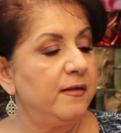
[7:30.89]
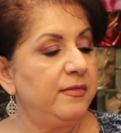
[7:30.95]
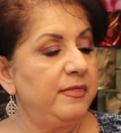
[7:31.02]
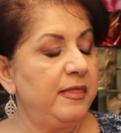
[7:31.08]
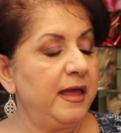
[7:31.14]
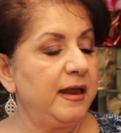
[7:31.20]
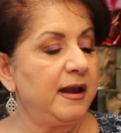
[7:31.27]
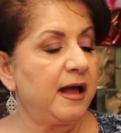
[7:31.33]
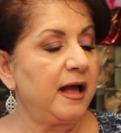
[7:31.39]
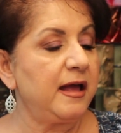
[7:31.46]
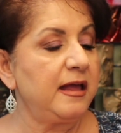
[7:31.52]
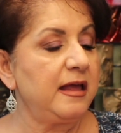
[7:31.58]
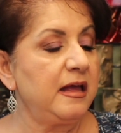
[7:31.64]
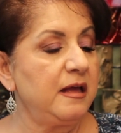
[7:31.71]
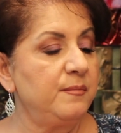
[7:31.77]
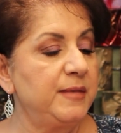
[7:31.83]
Then
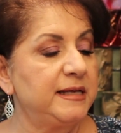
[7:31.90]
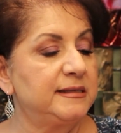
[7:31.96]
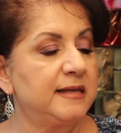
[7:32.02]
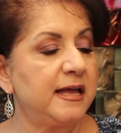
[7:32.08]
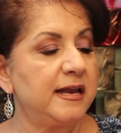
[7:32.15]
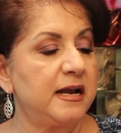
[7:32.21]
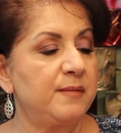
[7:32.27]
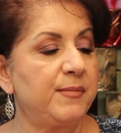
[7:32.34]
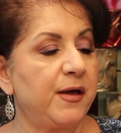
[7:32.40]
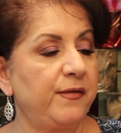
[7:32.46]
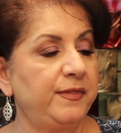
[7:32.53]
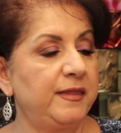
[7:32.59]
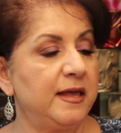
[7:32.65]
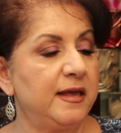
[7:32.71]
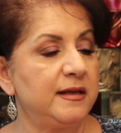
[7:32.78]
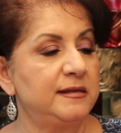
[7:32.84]
I am excited
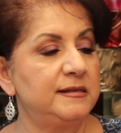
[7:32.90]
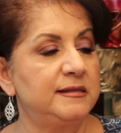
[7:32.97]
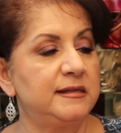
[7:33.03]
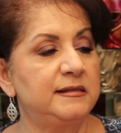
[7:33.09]
about this.